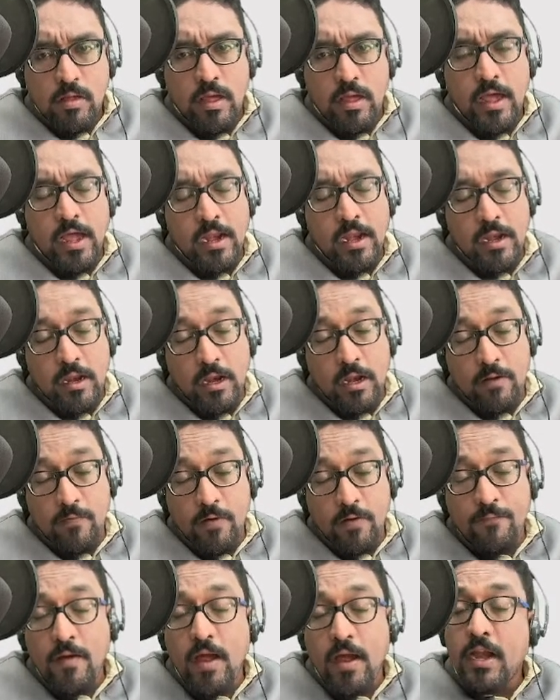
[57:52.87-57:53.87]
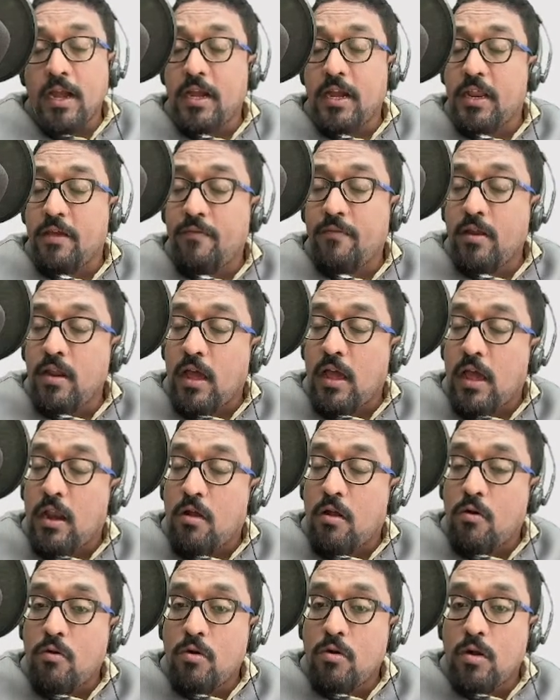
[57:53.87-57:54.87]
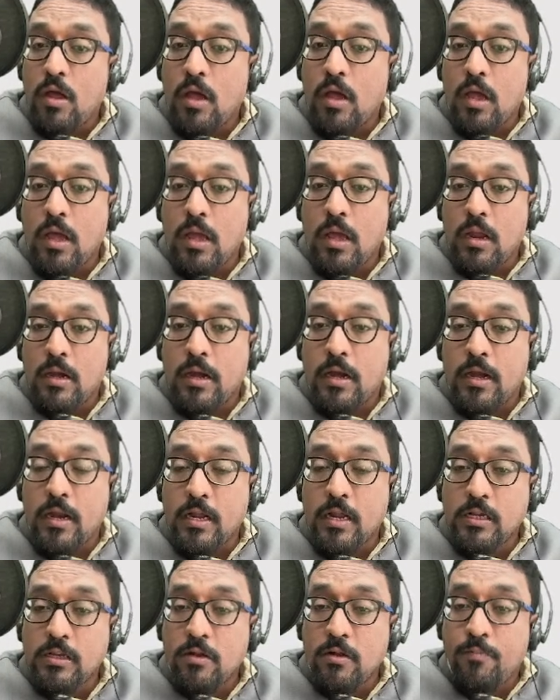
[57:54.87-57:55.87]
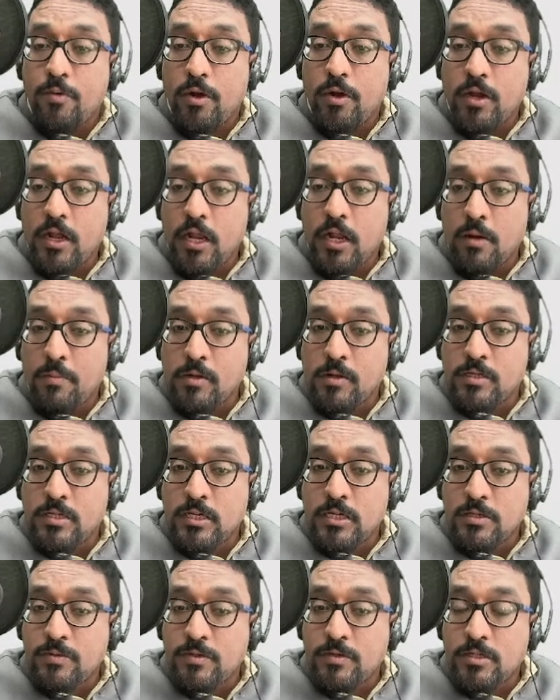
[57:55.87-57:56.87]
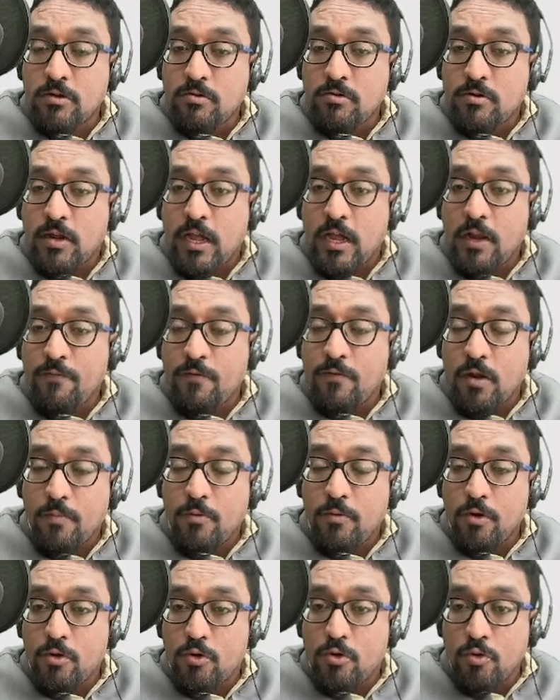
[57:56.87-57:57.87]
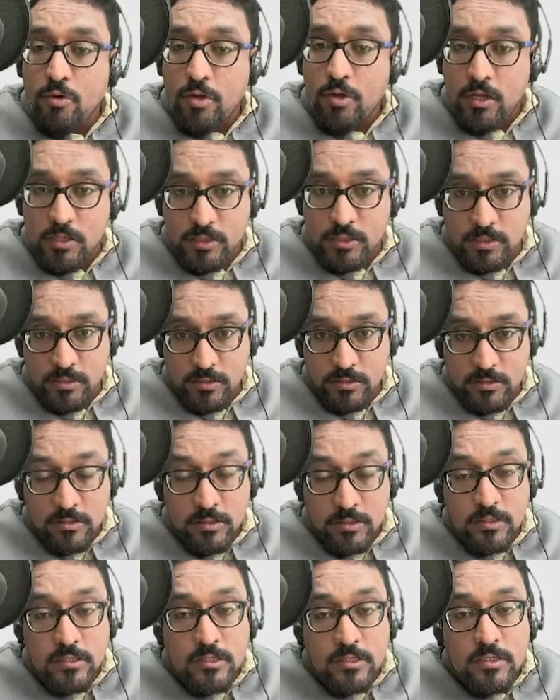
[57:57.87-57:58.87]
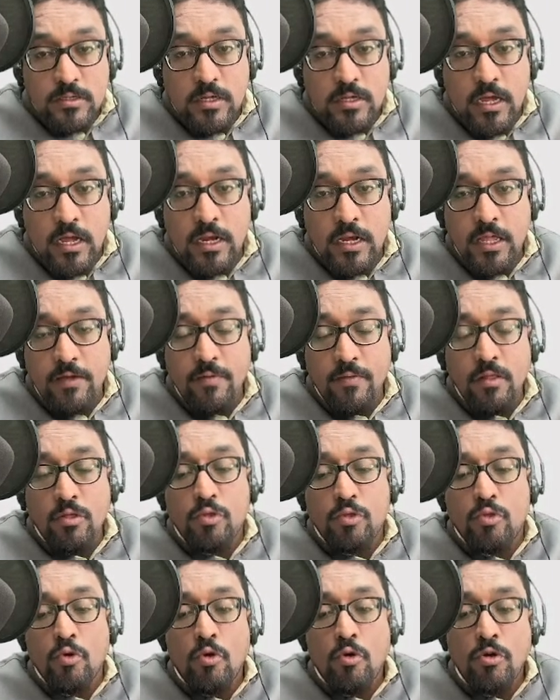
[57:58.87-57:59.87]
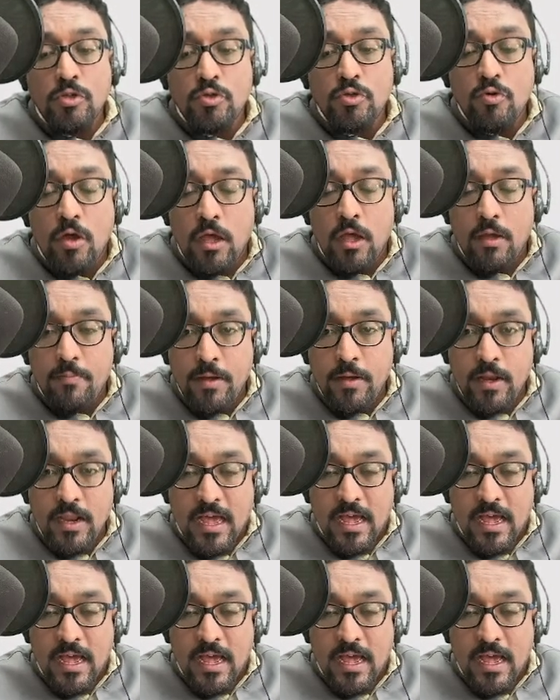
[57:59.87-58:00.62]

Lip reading: and in fact, it even allowed detention of political prisoners without trial for up to 2 years. And even those who have been